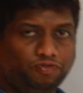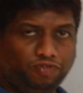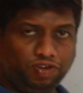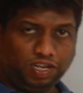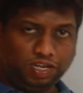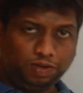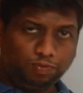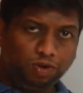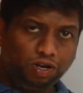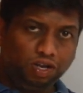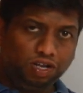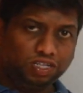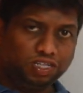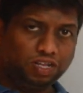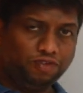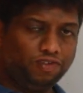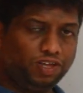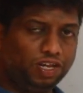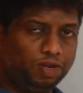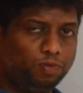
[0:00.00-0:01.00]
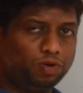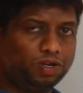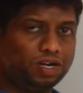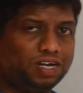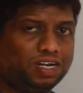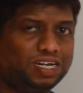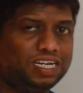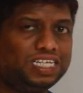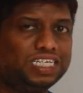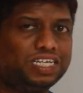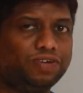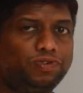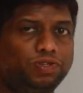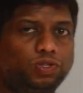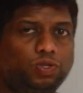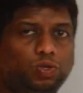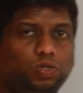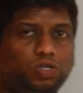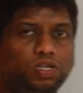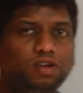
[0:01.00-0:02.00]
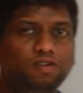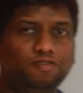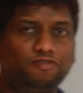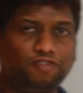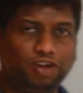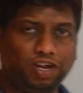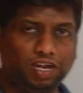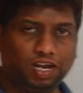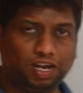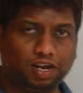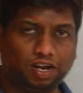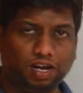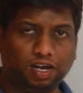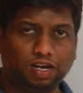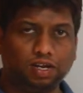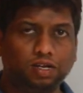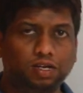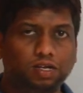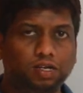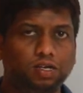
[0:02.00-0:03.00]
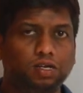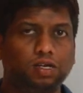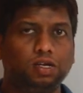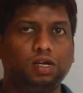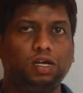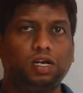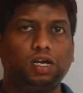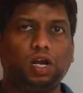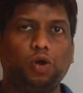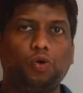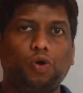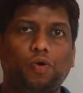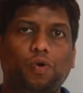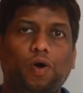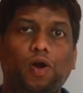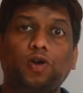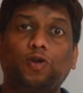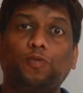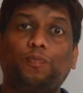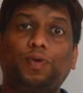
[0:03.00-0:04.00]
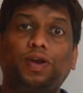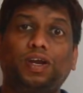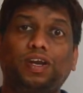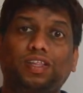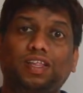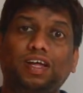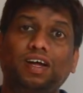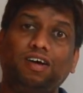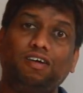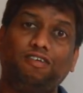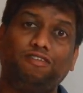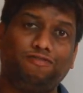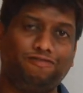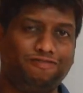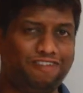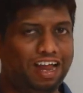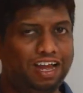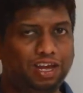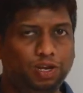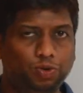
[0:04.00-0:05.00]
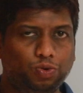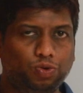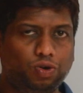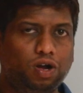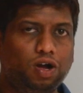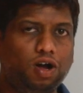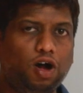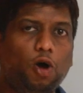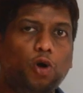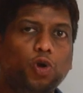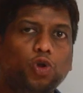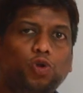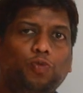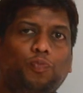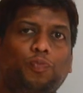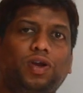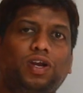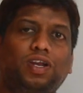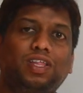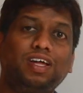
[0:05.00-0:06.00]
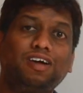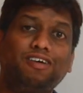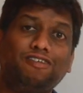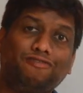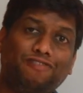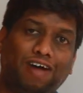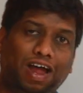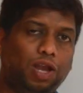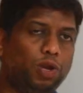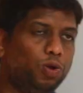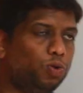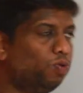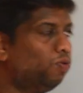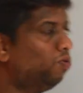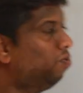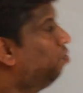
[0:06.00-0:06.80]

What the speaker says: a variable. The variable contains 7500. Now I want to print the value. How do you print the value?